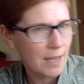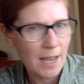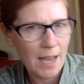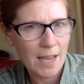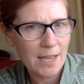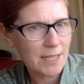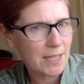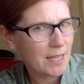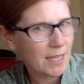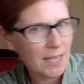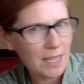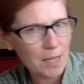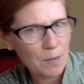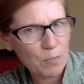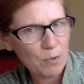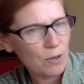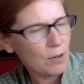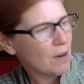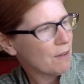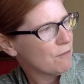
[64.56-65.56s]
as the
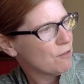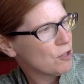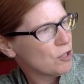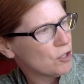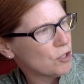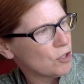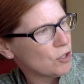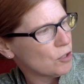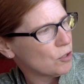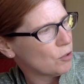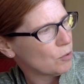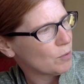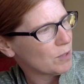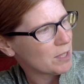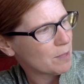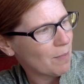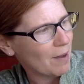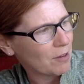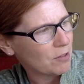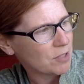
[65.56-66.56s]
keeper of the zoo was
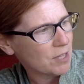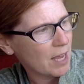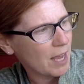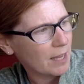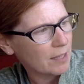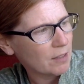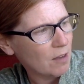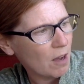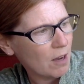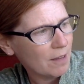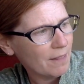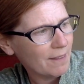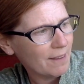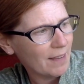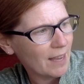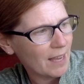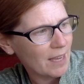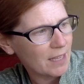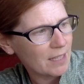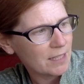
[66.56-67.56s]
about to unlock the
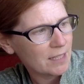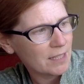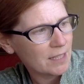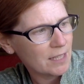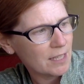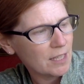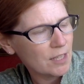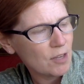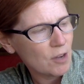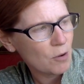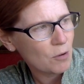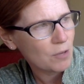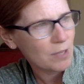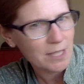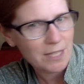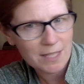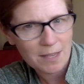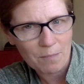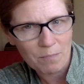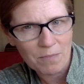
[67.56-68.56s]
gate, he
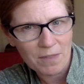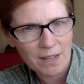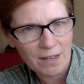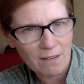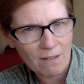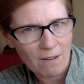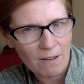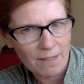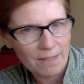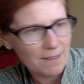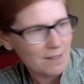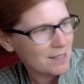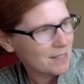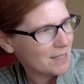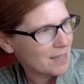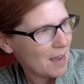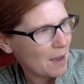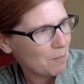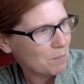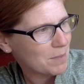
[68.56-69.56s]
noticed something on the
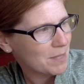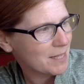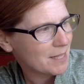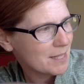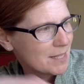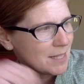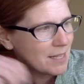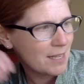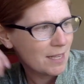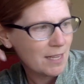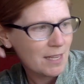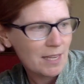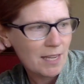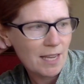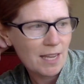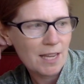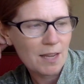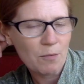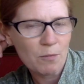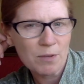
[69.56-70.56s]
steps.
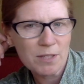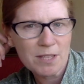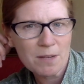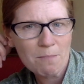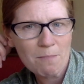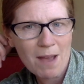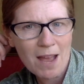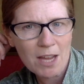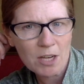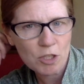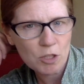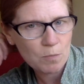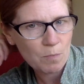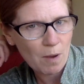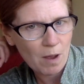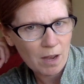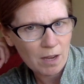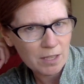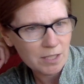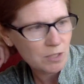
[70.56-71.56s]
It was a
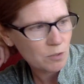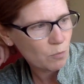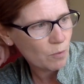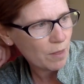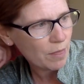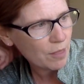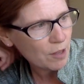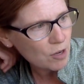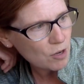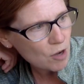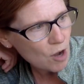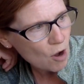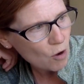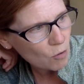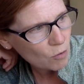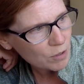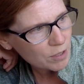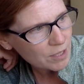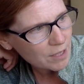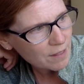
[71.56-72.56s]
matchbox with a
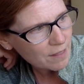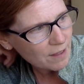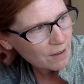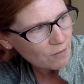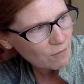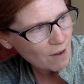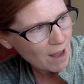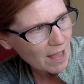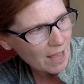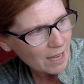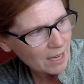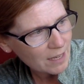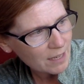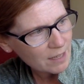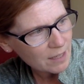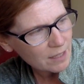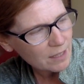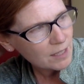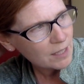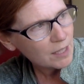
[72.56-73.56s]
note that read,
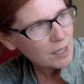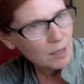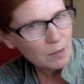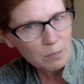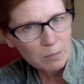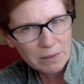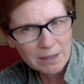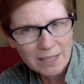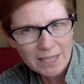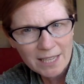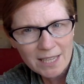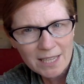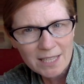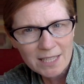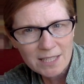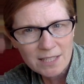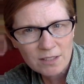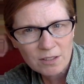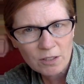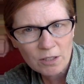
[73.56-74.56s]

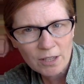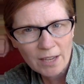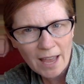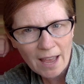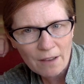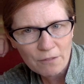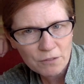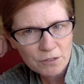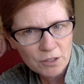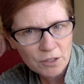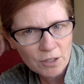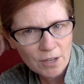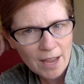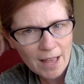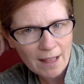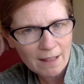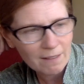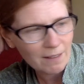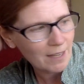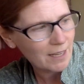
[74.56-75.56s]
"Please look after
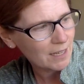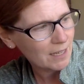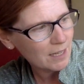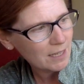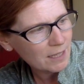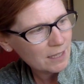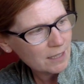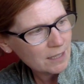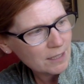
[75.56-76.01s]
Helen.